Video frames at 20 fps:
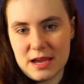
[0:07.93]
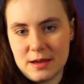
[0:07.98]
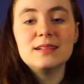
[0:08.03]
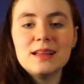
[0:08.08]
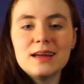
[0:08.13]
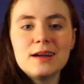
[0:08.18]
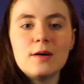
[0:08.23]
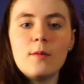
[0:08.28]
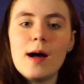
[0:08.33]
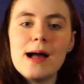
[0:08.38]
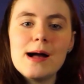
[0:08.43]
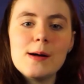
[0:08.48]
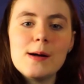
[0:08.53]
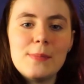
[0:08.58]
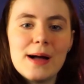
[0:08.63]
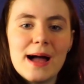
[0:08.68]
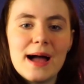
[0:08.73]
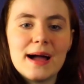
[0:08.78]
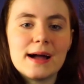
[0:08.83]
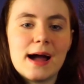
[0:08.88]
A little while
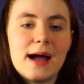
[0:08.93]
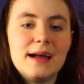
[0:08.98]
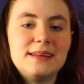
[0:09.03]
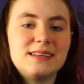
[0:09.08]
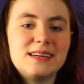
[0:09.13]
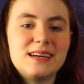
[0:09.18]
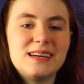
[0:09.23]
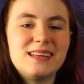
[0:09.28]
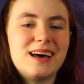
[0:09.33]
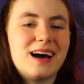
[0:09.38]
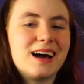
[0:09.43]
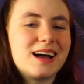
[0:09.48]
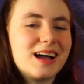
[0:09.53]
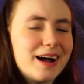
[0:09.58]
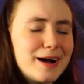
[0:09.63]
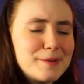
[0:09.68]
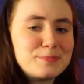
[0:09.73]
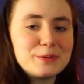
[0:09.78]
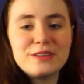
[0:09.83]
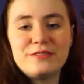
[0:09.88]
back, I did a
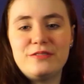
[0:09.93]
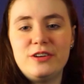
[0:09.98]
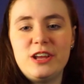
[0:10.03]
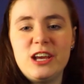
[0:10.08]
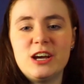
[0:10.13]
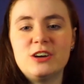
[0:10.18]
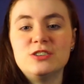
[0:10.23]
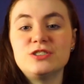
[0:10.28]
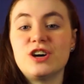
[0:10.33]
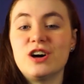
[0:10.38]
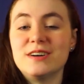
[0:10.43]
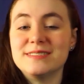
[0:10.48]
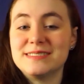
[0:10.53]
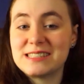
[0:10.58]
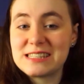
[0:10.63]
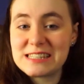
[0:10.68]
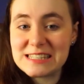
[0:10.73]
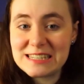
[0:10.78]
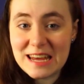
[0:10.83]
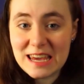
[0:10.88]
couple of videos on
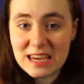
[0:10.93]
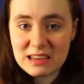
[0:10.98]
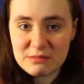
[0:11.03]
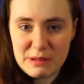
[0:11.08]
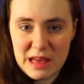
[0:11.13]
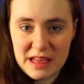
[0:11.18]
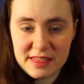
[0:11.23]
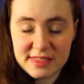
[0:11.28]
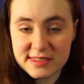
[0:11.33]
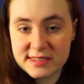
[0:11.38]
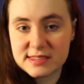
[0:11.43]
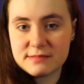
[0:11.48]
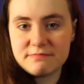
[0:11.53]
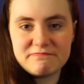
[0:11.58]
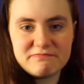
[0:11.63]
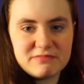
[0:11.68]
snake myths,